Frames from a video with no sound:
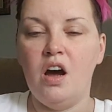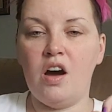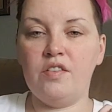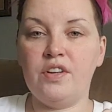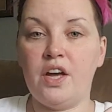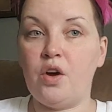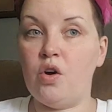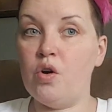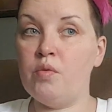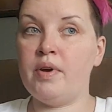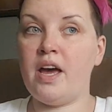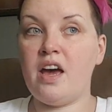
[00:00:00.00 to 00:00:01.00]
of, like,
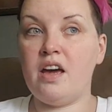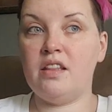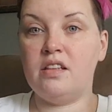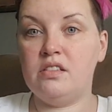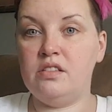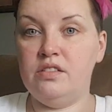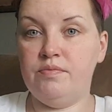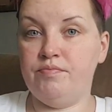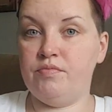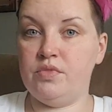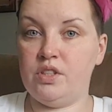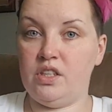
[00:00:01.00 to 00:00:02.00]
oh, hey,
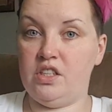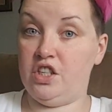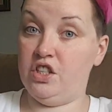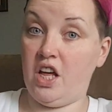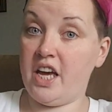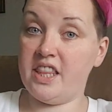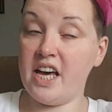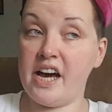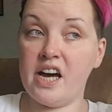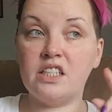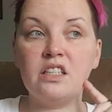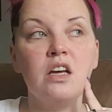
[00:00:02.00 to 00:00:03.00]
it didn't like
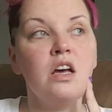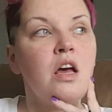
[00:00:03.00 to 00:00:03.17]
that.